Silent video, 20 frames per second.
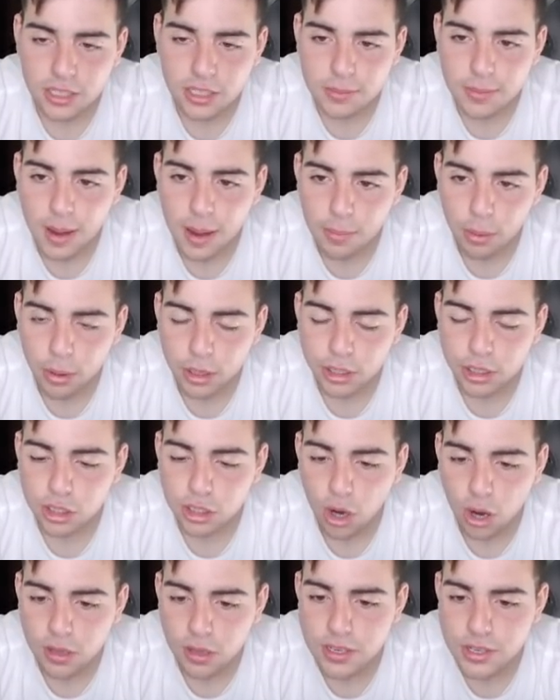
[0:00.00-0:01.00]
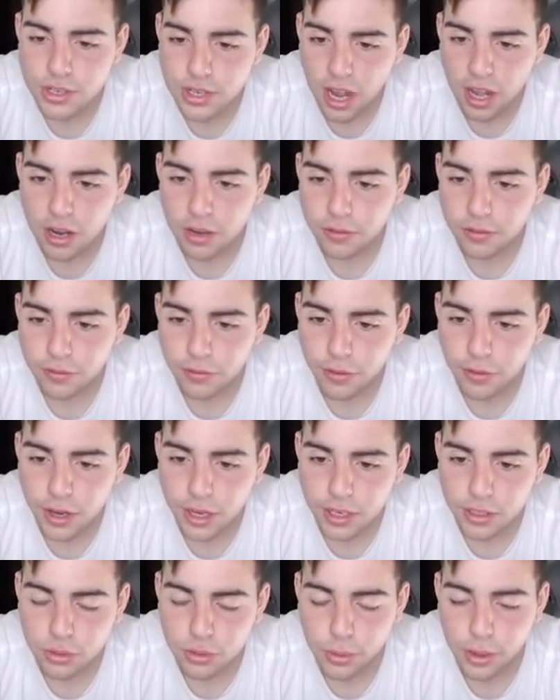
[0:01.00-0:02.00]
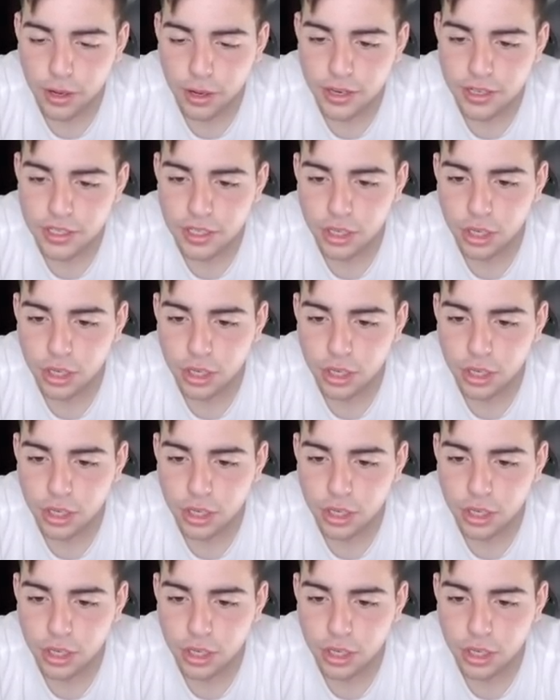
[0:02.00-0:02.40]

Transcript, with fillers: out to my boy Charlie Scott on freaking Twitter. He's the